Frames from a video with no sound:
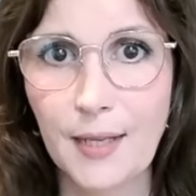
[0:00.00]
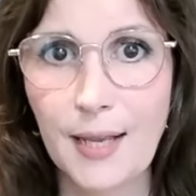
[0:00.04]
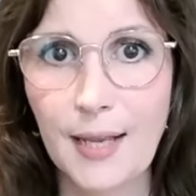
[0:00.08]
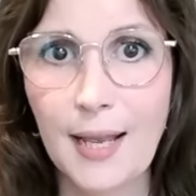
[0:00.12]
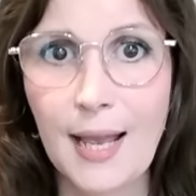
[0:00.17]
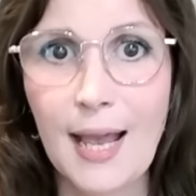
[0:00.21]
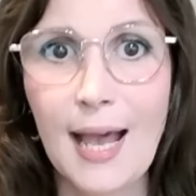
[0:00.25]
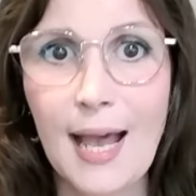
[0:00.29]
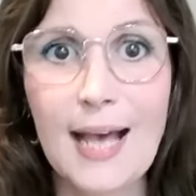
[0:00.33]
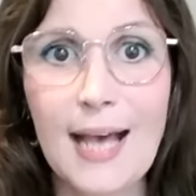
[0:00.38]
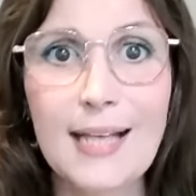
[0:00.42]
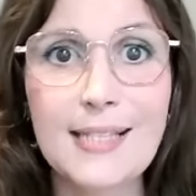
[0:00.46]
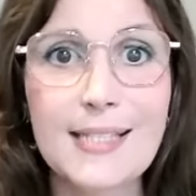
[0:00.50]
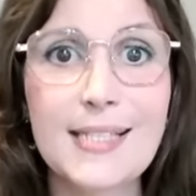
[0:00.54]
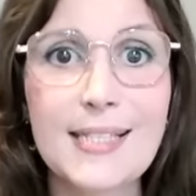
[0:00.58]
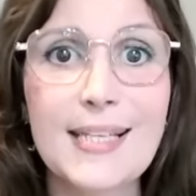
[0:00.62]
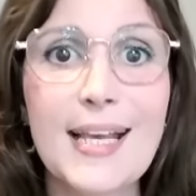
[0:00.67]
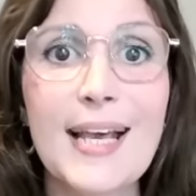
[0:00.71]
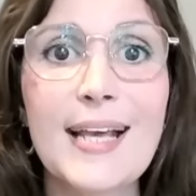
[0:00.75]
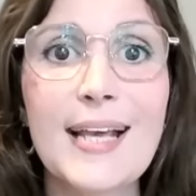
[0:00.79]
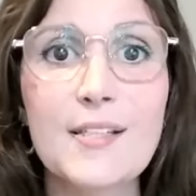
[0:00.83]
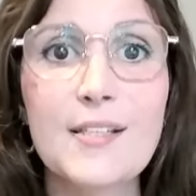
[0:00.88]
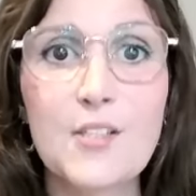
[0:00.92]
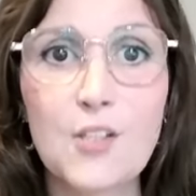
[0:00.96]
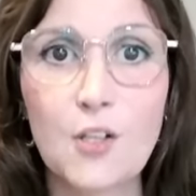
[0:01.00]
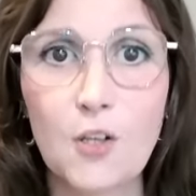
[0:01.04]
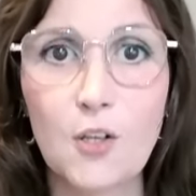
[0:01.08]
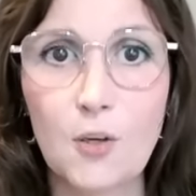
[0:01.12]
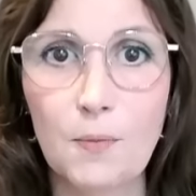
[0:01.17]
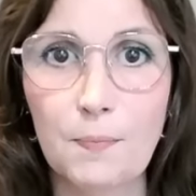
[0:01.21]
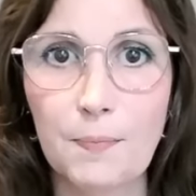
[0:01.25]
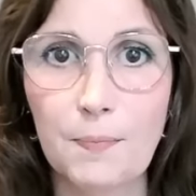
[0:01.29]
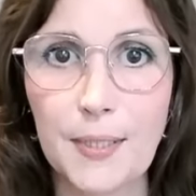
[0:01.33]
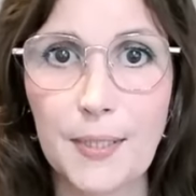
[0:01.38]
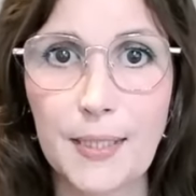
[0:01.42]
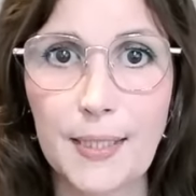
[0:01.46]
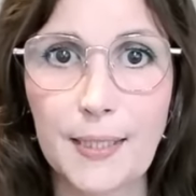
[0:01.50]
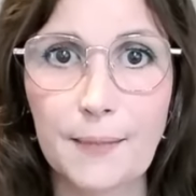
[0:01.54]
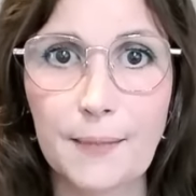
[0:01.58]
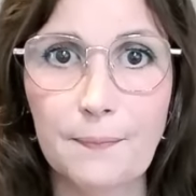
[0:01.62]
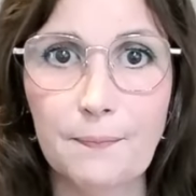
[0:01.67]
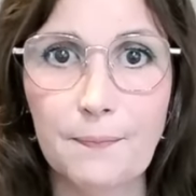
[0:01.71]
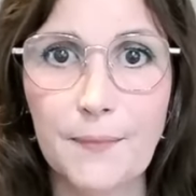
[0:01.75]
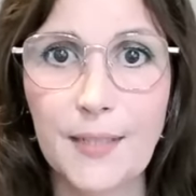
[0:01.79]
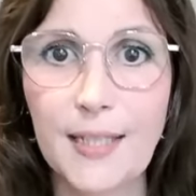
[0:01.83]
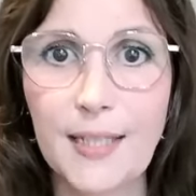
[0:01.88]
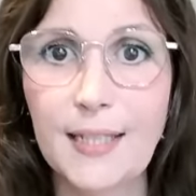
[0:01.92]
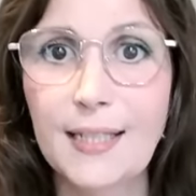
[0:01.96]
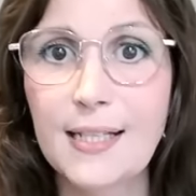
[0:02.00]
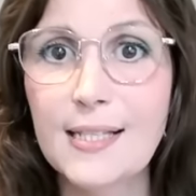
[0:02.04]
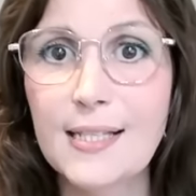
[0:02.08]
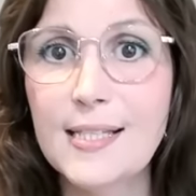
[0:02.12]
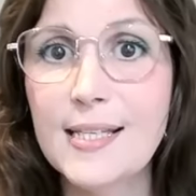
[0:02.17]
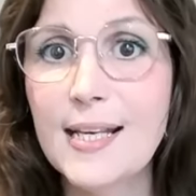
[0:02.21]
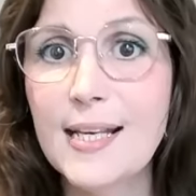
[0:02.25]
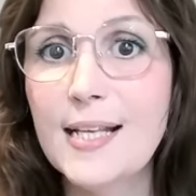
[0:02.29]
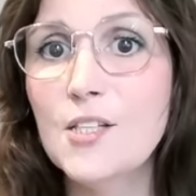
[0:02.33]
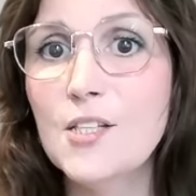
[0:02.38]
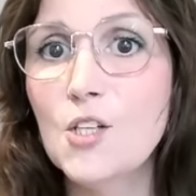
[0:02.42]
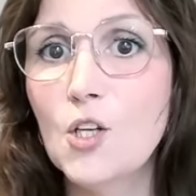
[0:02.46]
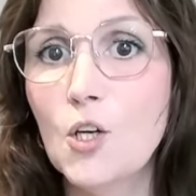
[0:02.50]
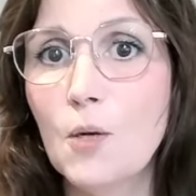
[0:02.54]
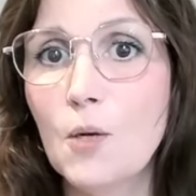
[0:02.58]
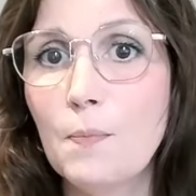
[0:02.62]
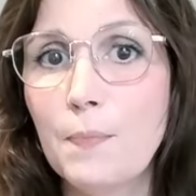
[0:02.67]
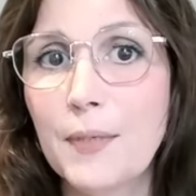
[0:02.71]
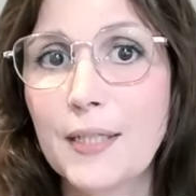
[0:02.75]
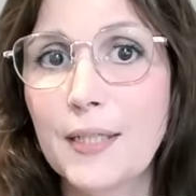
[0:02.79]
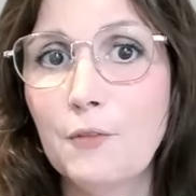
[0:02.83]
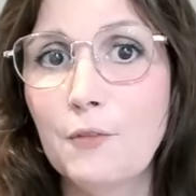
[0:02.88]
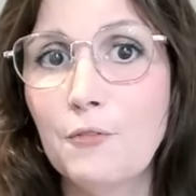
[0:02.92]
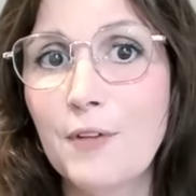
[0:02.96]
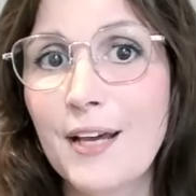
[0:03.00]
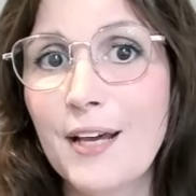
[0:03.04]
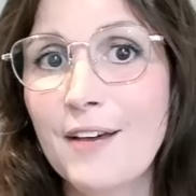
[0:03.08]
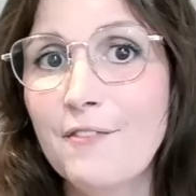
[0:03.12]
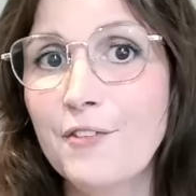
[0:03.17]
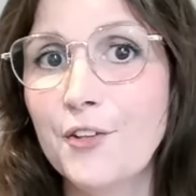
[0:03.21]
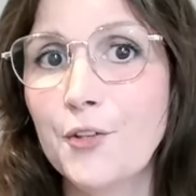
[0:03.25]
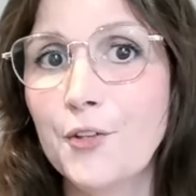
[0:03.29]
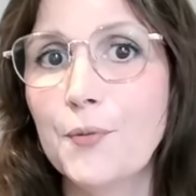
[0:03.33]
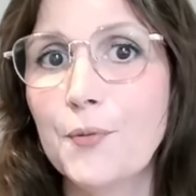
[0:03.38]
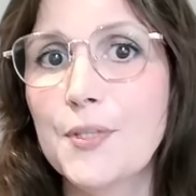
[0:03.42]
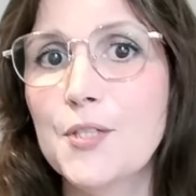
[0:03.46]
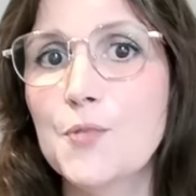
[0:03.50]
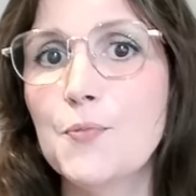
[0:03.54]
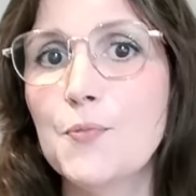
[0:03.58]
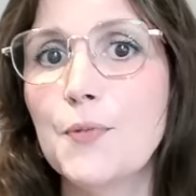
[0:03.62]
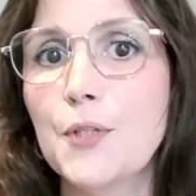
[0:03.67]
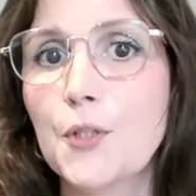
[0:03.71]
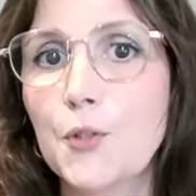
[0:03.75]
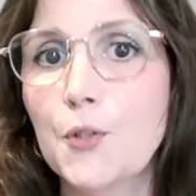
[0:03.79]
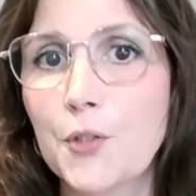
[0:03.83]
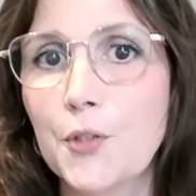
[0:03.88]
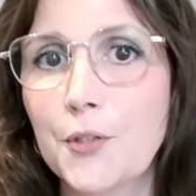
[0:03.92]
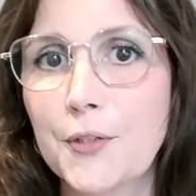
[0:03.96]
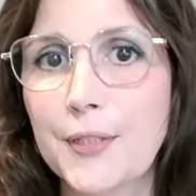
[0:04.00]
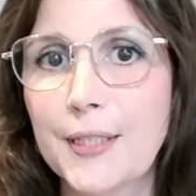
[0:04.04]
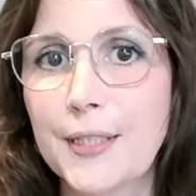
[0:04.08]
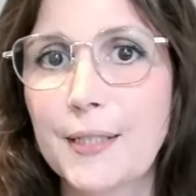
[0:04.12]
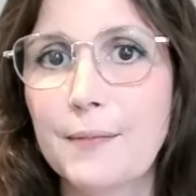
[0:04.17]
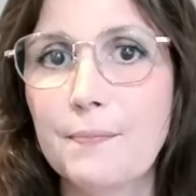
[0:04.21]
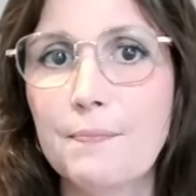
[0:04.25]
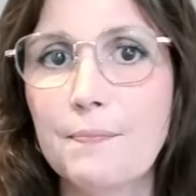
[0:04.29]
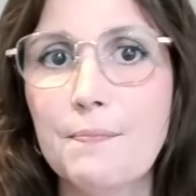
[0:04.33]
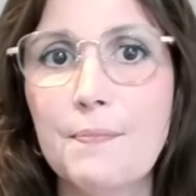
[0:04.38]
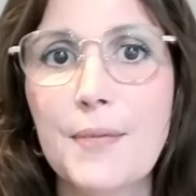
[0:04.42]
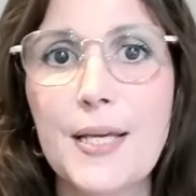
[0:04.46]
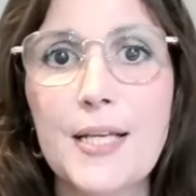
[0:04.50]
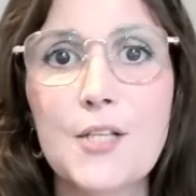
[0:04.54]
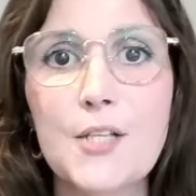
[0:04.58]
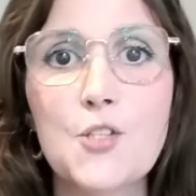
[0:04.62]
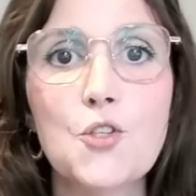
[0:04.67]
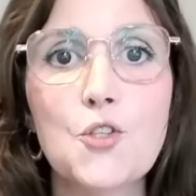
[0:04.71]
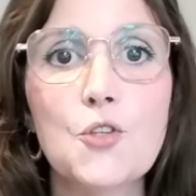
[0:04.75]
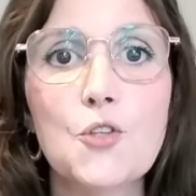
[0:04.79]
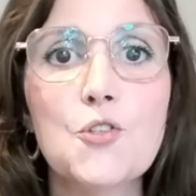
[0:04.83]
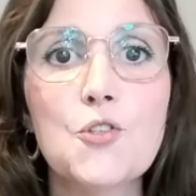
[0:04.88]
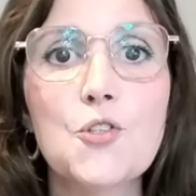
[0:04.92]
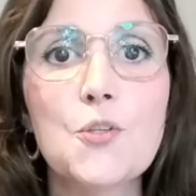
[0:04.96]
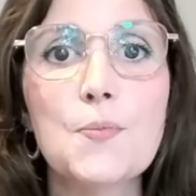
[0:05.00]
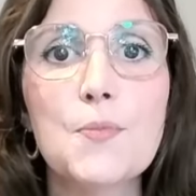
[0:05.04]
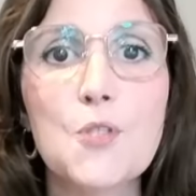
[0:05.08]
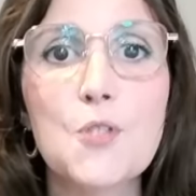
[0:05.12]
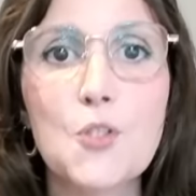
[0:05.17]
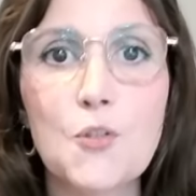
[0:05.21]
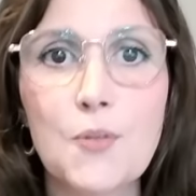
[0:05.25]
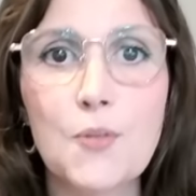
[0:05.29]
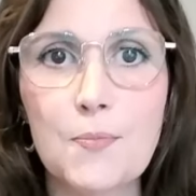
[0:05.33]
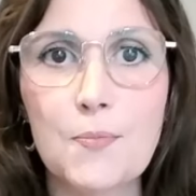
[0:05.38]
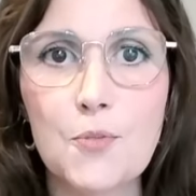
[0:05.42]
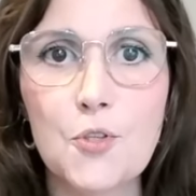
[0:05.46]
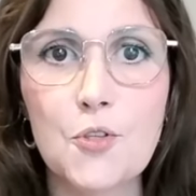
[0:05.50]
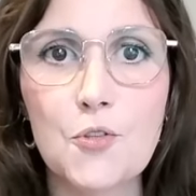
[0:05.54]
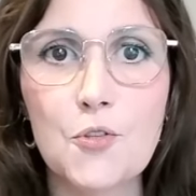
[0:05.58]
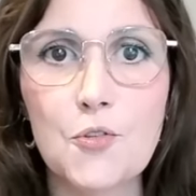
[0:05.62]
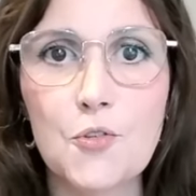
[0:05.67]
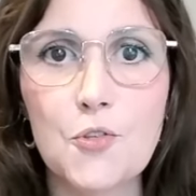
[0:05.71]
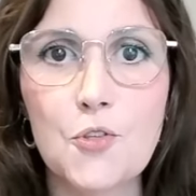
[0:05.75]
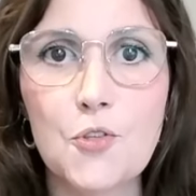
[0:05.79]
A SaaS company. In a SaaS company, revenue is recurring based on subscriptions.